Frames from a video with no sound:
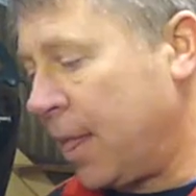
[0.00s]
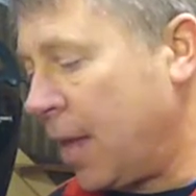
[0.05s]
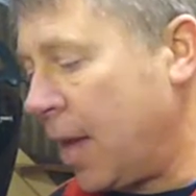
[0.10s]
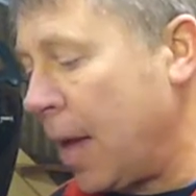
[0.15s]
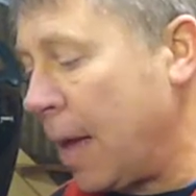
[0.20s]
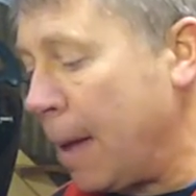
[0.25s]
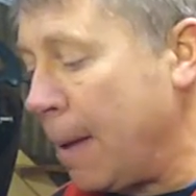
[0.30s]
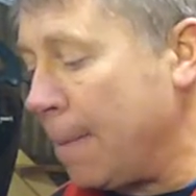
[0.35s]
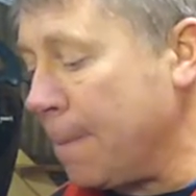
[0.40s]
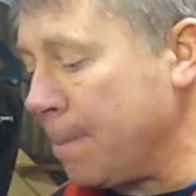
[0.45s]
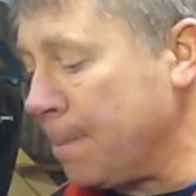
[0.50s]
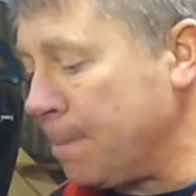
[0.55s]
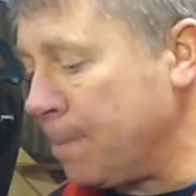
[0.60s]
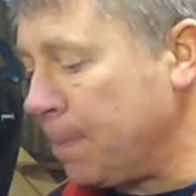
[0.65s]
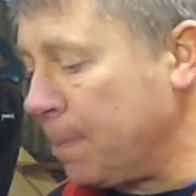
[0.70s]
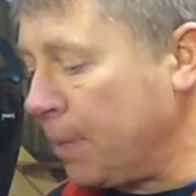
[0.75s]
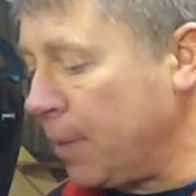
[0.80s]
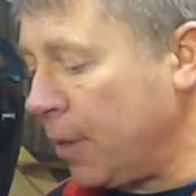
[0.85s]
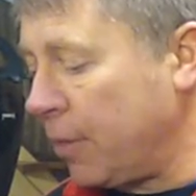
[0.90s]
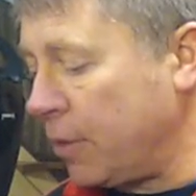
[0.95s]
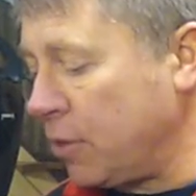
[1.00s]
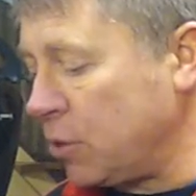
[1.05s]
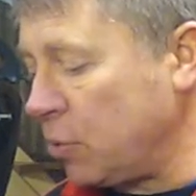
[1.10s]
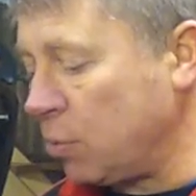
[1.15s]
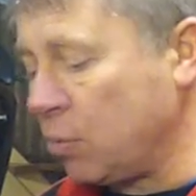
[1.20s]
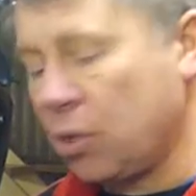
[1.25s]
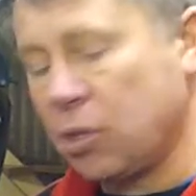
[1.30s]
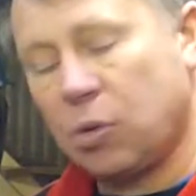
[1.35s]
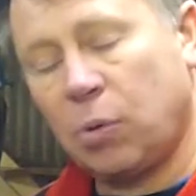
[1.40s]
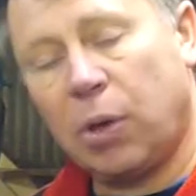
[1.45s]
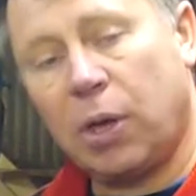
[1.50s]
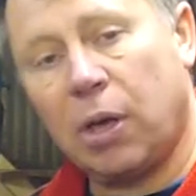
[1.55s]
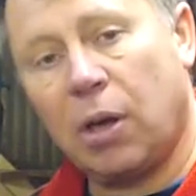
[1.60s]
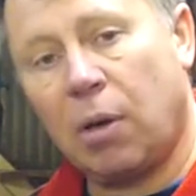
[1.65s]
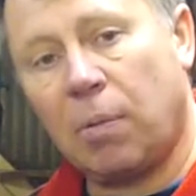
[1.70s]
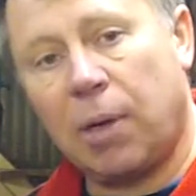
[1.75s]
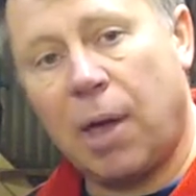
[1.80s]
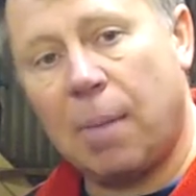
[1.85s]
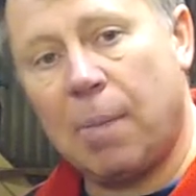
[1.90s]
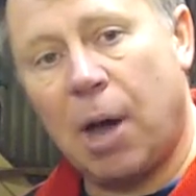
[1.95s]
And the swinging
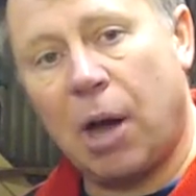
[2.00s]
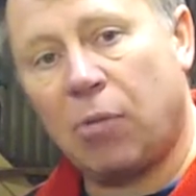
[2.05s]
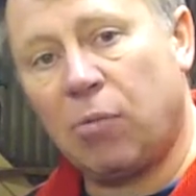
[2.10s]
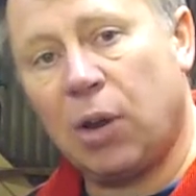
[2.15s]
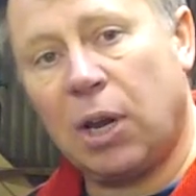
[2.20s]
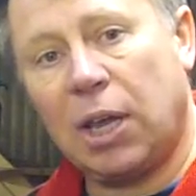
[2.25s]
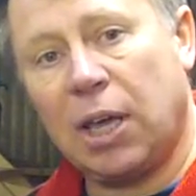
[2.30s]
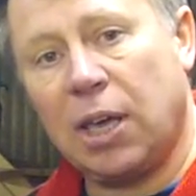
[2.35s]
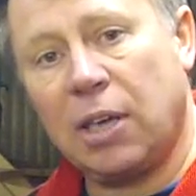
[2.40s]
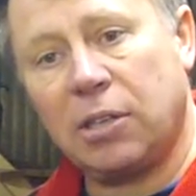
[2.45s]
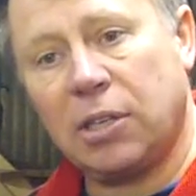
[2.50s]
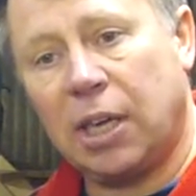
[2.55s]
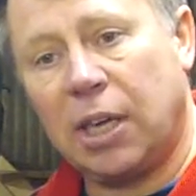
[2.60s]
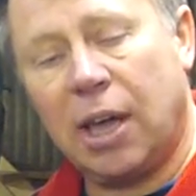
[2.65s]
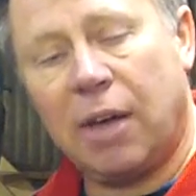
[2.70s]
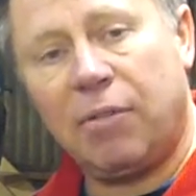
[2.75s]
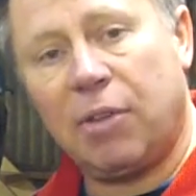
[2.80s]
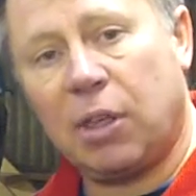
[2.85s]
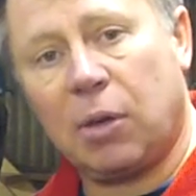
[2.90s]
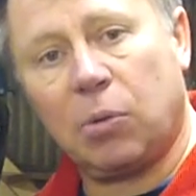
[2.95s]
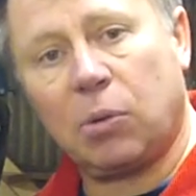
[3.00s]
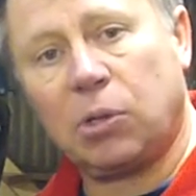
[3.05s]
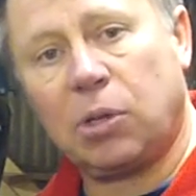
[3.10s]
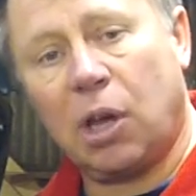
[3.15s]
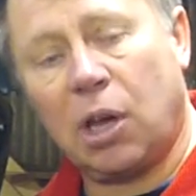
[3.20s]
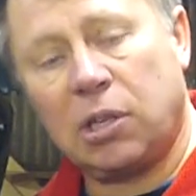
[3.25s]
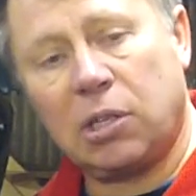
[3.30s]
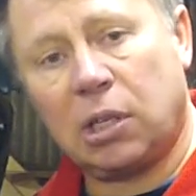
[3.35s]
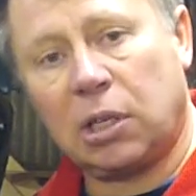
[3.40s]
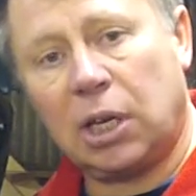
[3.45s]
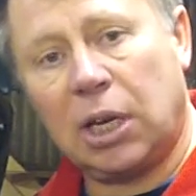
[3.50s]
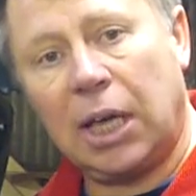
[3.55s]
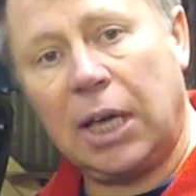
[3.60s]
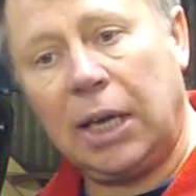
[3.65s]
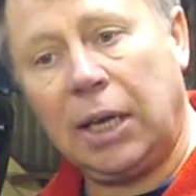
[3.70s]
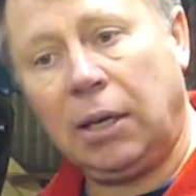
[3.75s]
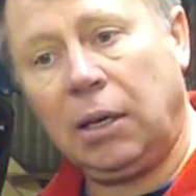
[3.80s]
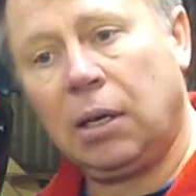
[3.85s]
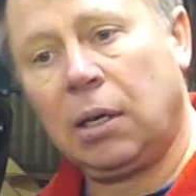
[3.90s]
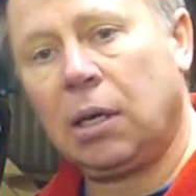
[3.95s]
arm came out really easy. Everything was nice and
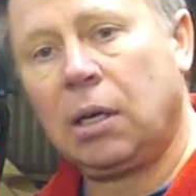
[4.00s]
clean.